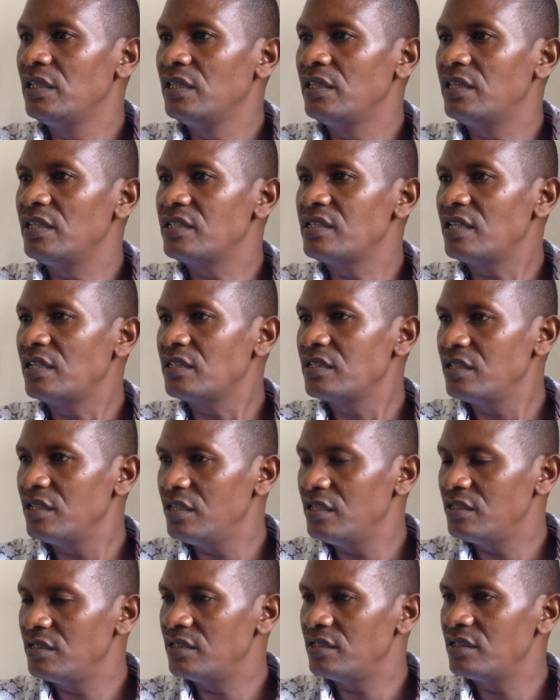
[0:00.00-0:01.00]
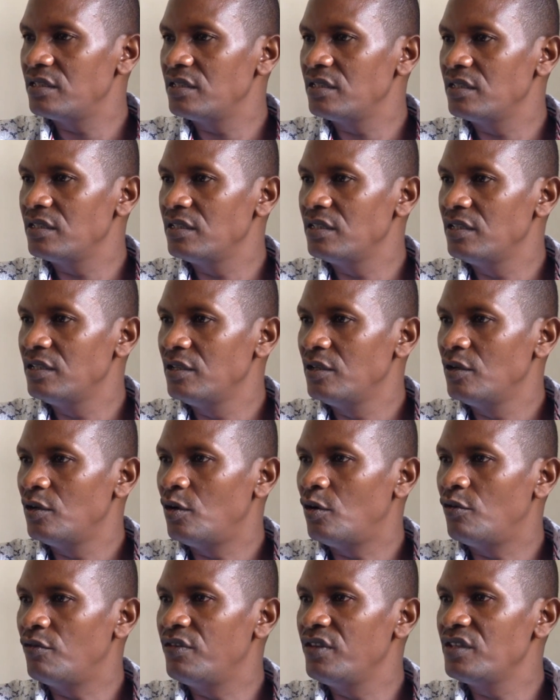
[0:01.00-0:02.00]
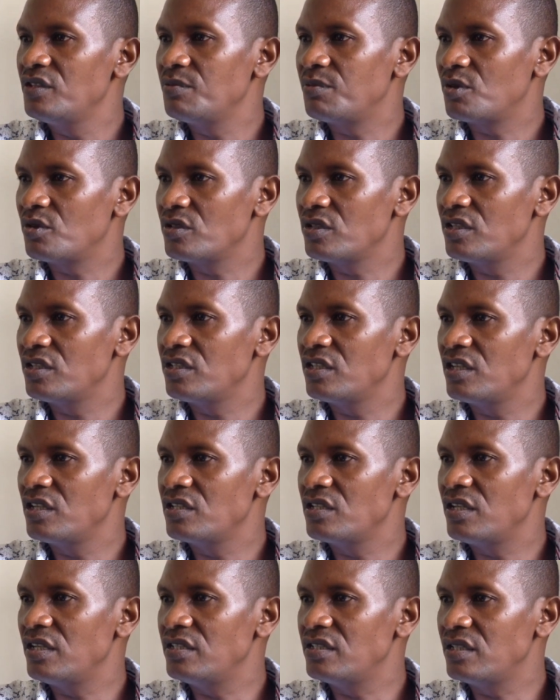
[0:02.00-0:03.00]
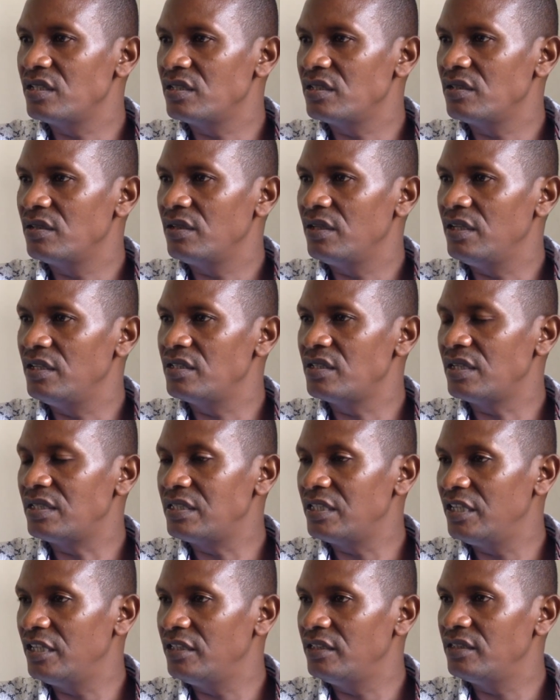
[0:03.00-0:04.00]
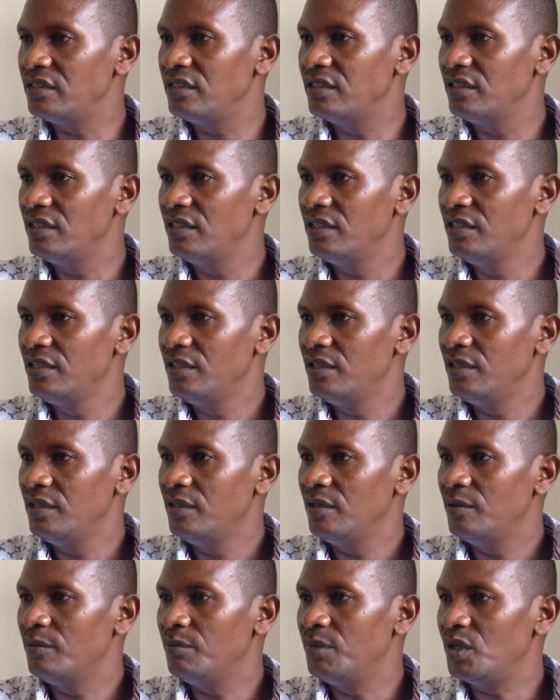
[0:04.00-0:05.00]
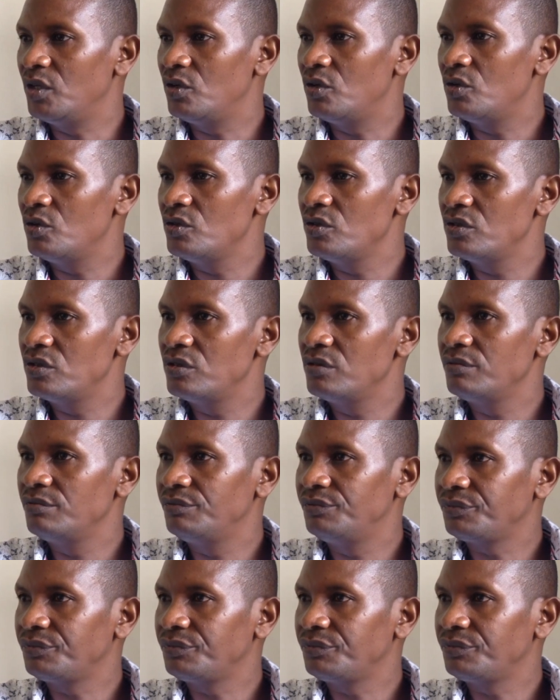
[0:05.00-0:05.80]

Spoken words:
the success of these processes is attained. Because